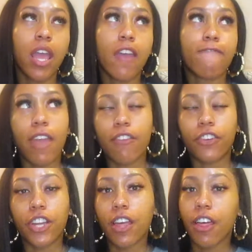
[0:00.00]

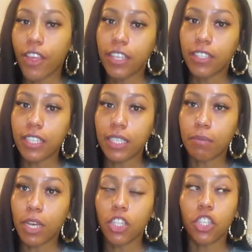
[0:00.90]
favorite things this
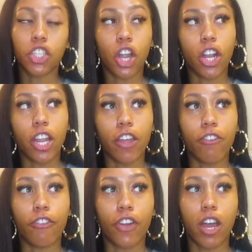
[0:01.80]
month, starting
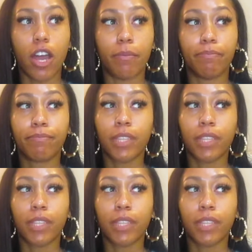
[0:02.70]
from